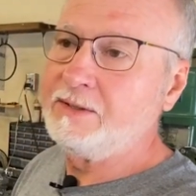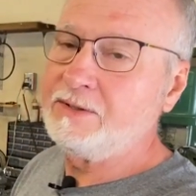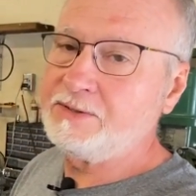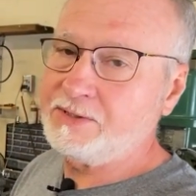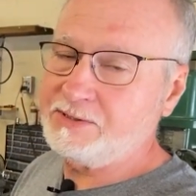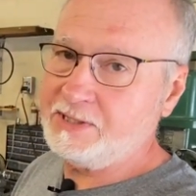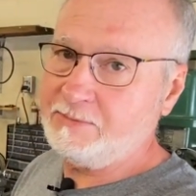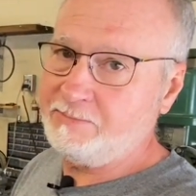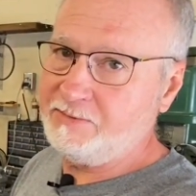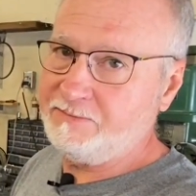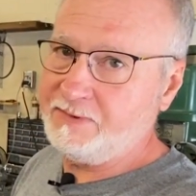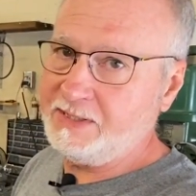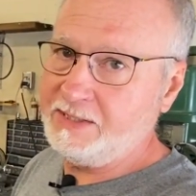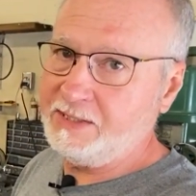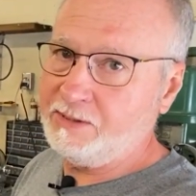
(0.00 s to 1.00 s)
There's a
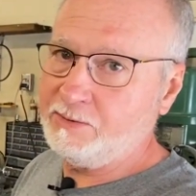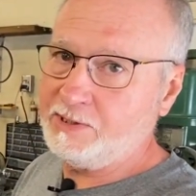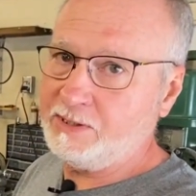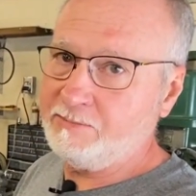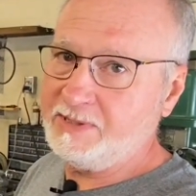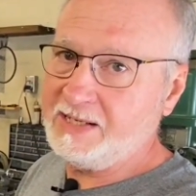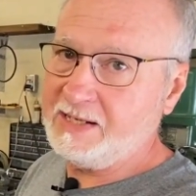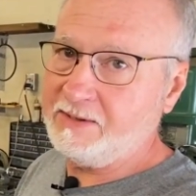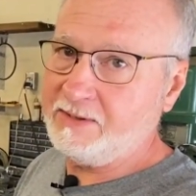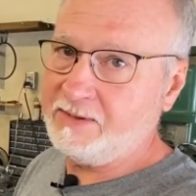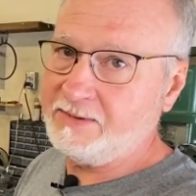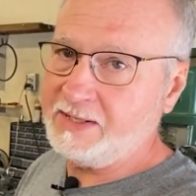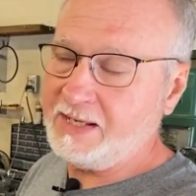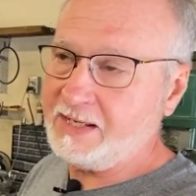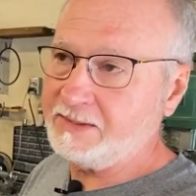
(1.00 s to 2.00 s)
separate video coming out
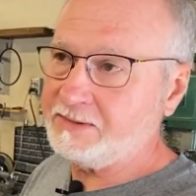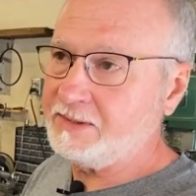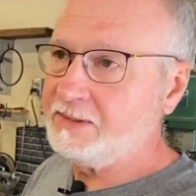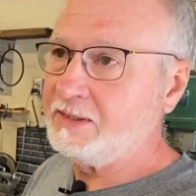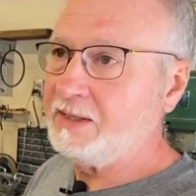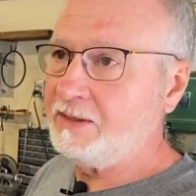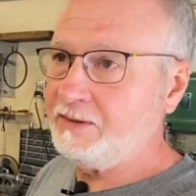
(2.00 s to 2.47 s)
on that.